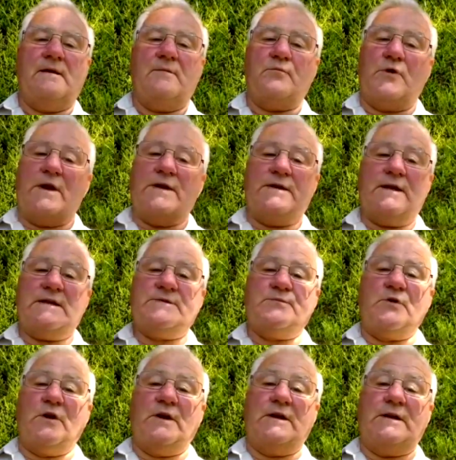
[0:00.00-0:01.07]
Britain
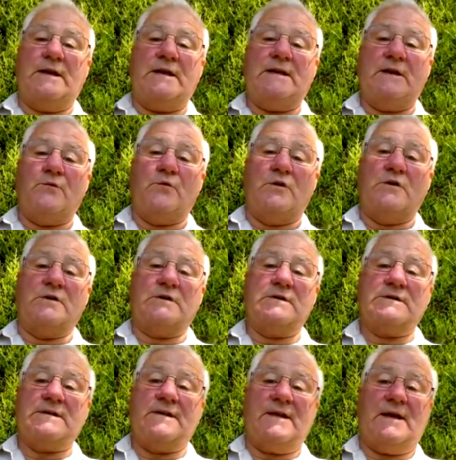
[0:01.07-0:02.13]
desperately needed
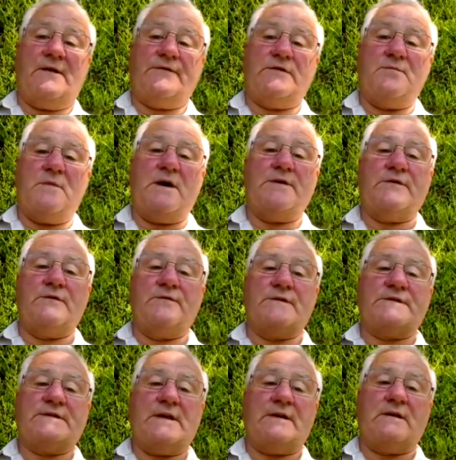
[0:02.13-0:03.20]
workers in the aftermath of the
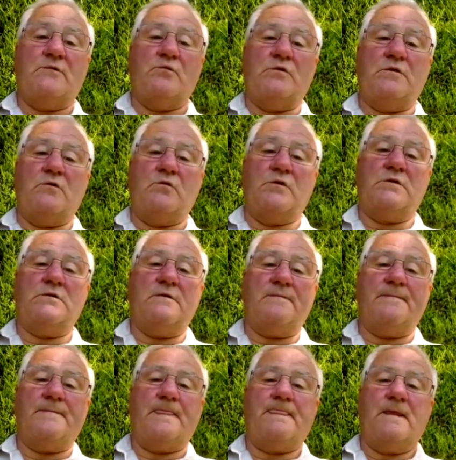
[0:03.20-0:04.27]
Second World War,
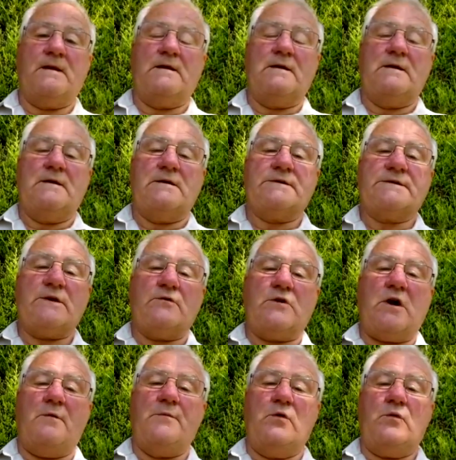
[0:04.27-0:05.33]
so
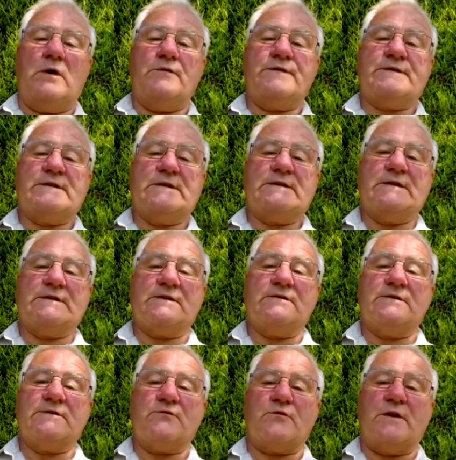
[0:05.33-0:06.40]
Commonwealth
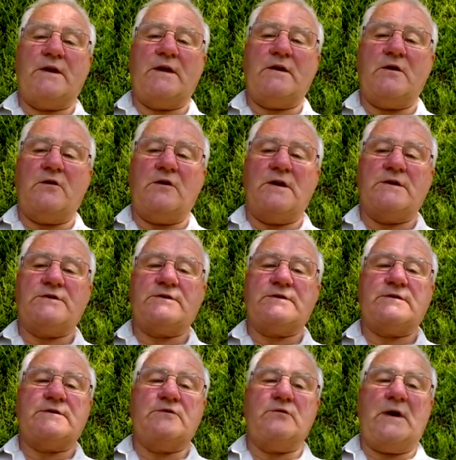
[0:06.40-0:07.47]
citizens were
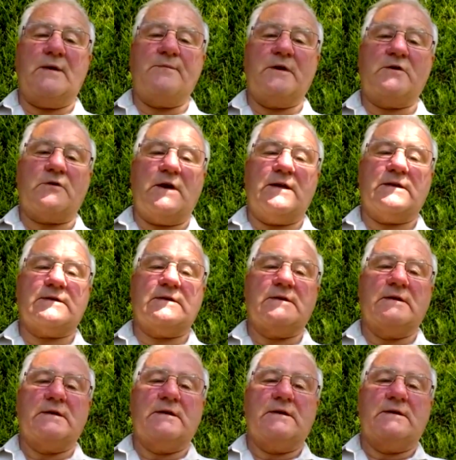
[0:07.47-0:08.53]
encouraged to emigrate
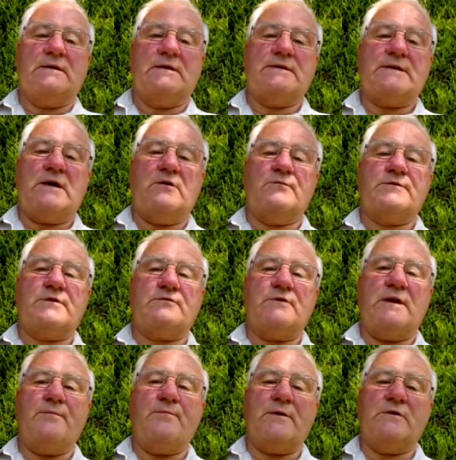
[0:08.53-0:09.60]
and help to
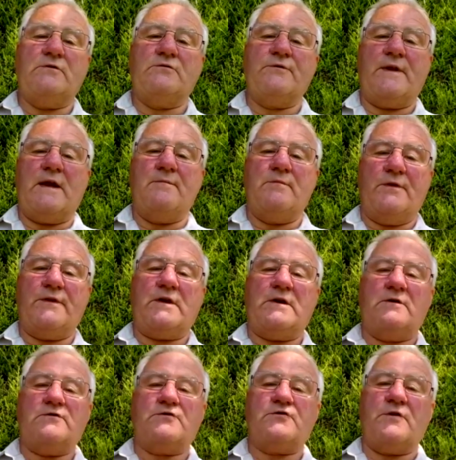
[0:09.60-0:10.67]
rebuild their mother
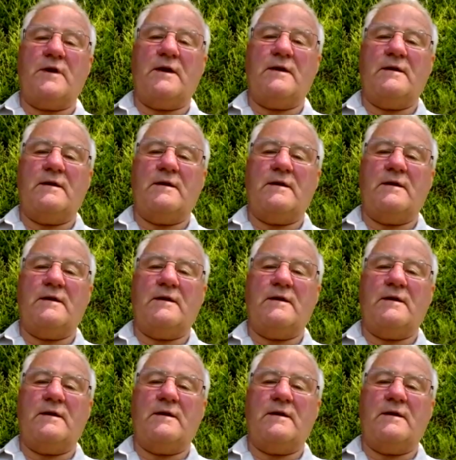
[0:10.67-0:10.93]
country.